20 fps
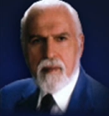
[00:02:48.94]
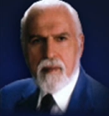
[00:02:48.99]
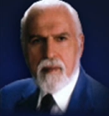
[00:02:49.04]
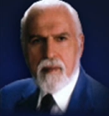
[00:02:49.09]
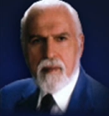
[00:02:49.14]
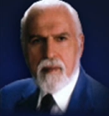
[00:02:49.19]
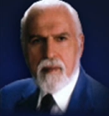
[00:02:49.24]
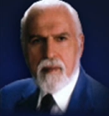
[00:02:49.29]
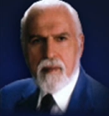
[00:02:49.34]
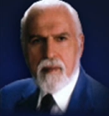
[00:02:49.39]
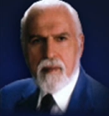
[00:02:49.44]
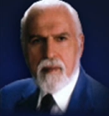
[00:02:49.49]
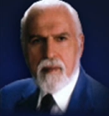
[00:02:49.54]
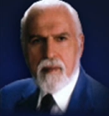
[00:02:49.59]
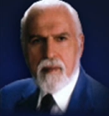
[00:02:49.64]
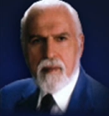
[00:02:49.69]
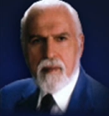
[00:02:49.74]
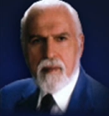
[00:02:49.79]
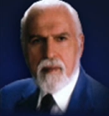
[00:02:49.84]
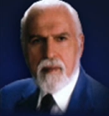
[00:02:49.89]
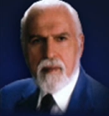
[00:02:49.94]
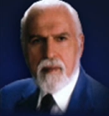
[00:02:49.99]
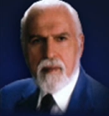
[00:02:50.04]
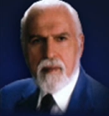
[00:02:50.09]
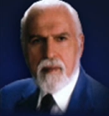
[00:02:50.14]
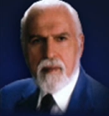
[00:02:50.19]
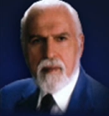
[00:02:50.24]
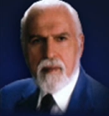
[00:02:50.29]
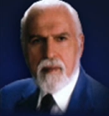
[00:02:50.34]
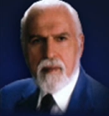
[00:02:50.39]

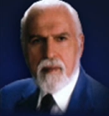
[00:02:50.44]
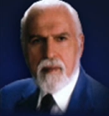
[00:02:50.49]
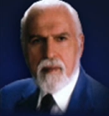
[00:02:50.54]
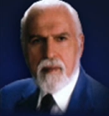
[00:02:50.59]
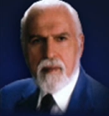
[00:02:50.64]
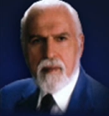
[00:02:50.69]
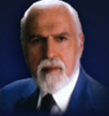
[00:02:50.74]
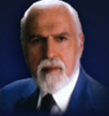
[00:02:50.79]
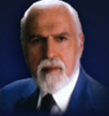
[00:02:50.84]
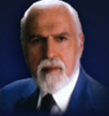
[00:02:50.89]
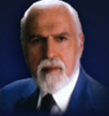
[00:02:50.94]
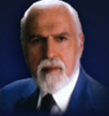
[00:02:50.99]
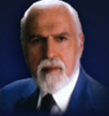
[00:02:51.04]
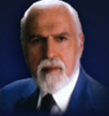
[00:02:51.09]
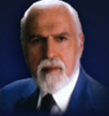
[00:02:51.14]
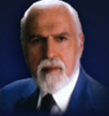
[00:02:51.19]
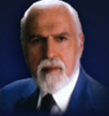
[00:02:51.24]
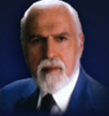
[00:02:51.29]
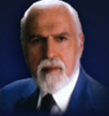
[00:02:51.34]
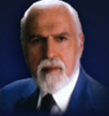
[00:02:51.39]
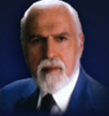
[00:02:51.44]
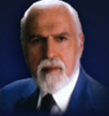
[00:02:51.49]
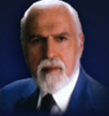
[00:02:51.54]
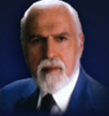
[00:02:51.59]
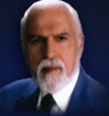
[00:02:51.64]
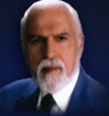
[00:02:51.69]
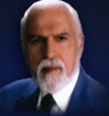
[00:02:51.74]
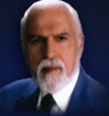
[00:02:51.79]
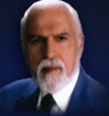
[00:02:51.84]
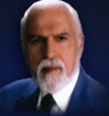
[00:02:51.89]

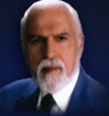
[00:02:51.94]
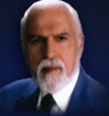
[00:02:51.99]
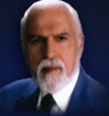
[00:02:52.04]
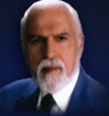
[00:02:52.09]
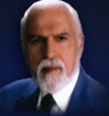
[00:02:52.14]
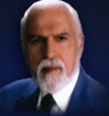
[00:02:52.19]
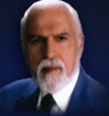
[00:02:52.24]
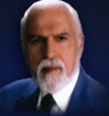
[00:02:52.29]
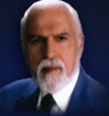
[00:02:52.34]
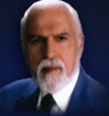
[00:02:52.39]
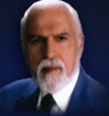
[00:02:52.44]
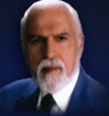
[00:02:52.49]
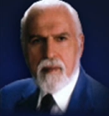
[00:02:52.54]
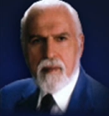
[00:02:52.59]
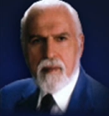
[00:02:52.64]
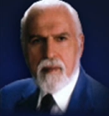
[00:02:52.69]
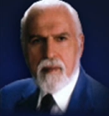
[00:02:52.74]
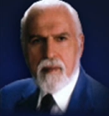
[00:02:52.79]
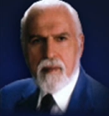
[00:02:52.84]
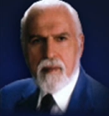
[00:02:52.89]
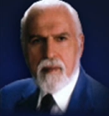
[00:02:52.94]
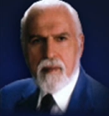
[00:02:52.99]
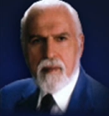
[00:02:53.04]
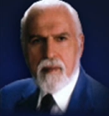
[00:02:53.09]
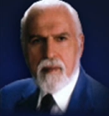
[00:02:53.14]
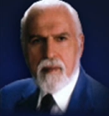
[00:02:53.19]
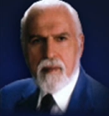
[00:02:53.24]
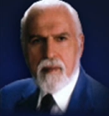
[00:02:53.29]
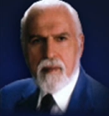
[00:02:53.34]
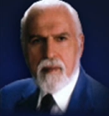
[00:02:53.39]

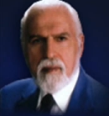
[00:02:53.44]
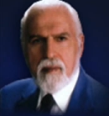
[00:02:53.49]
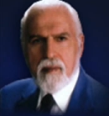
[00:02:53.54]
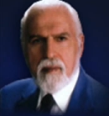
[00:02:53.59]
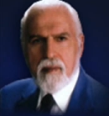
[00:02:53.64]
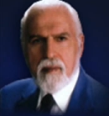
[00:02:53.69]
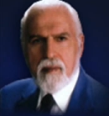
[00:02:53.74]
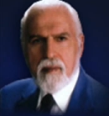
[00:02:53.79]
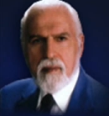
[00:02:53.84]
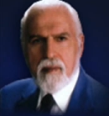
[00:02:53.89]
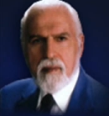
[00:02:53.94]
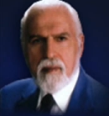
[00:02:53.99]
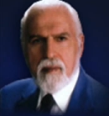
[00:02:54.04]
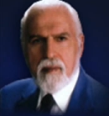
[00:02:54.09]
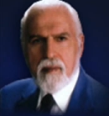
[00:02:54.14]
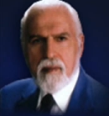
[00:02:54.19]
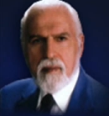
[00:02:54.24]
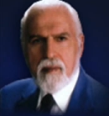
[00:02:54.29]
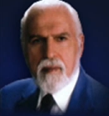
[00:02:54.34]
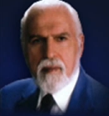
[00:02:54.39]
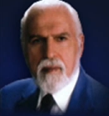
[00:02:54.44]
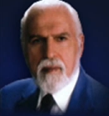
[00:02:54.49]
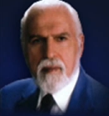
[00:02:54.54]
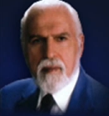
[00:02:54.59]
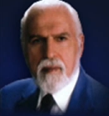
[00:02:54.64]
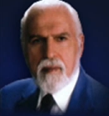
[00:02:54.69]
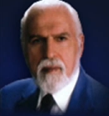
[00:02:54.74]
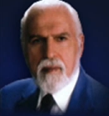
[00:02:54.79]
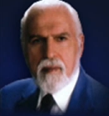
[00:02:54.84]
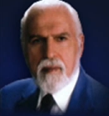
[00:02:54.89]

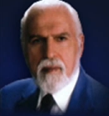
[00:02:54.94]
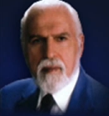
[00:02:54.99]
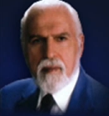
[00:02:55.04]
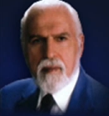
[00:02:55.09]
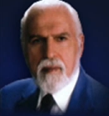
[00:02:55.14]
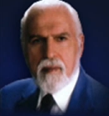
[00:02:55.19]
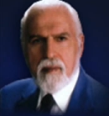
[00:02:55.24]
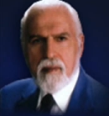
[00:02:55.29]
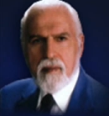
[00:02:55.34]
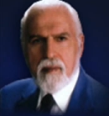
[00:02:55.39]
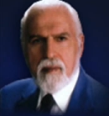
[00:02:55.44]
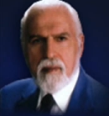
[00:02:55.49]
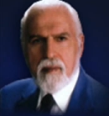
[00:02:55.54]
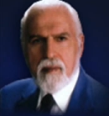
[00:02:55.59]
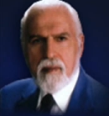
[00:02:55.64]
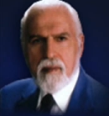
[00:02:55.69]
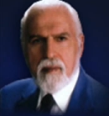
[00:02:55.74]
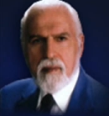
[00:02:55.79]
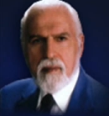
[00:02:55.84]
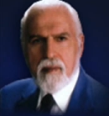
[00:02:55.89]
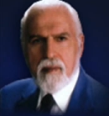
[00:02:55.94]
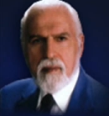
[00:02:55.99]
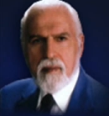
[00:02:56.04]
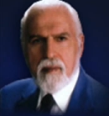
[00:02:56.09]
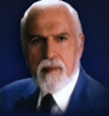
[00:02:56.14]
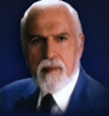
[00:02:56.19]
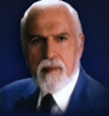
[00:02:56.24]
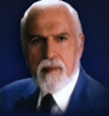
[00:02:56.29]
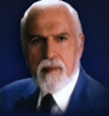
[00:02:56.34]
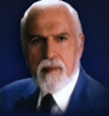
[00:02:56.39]

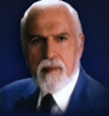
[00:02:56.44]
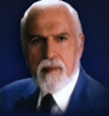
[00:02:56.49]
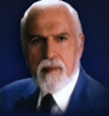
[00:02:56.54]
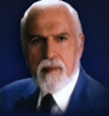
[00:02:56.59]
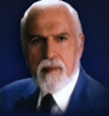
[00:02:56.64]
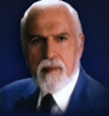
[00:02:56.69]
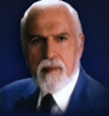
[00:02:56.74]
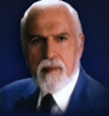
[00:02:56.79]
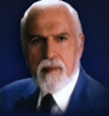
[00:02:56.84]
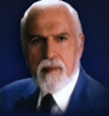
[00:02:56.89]
This is a still picture; no speech is visible.